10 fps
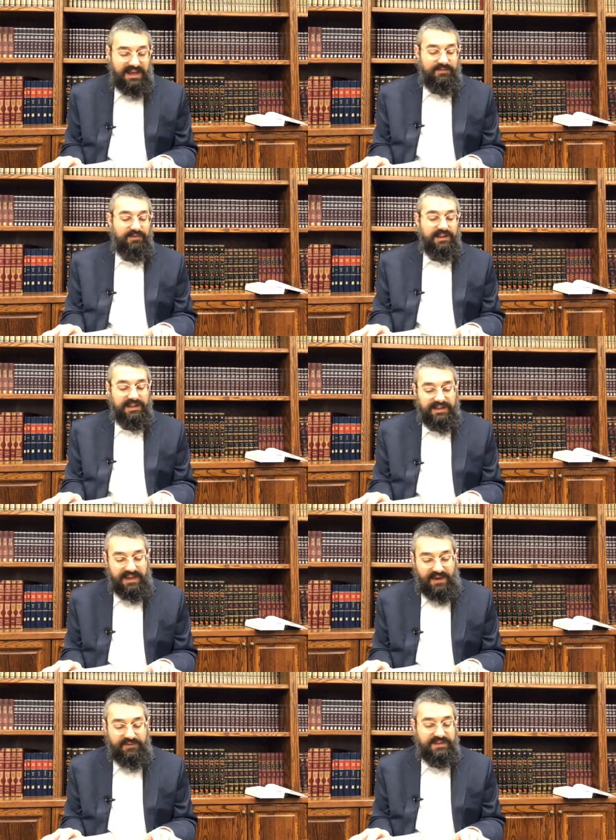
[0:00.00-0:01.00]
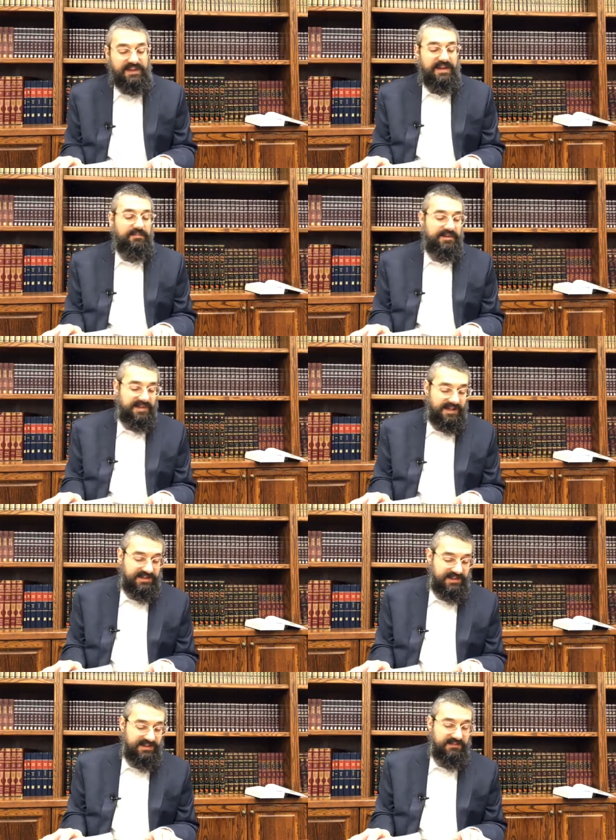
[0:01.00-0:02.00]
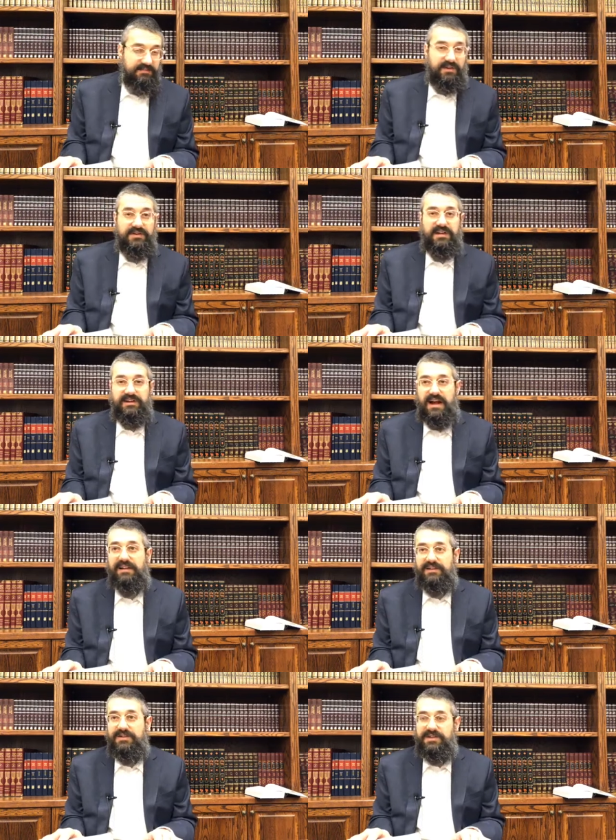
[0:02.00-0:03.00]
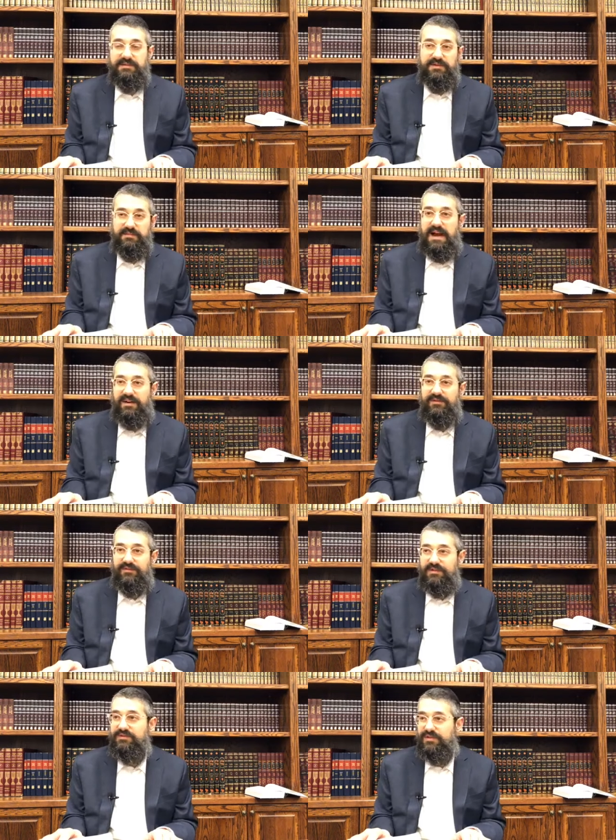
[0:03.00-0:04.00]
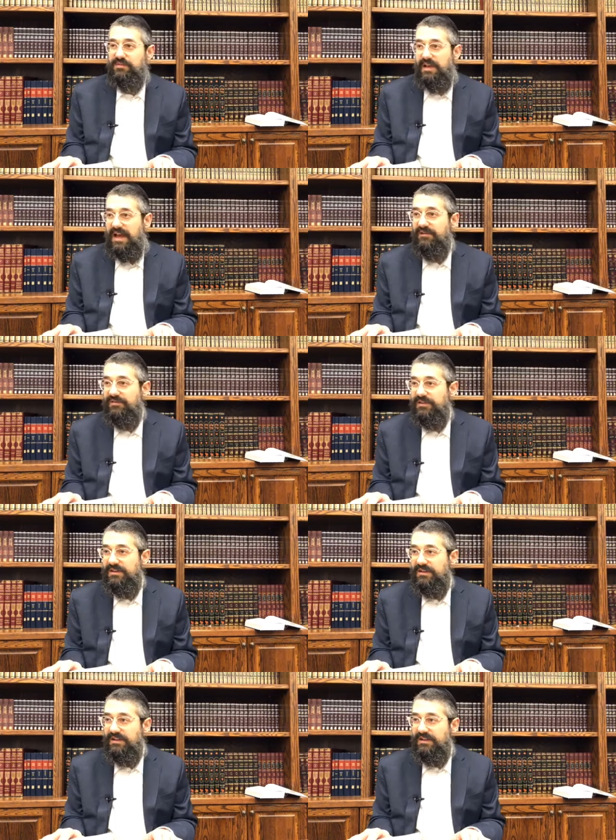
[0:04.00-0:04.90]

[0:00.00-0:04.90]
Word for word: and really everything he possesses, because our knowledge is the most powerful resource we have,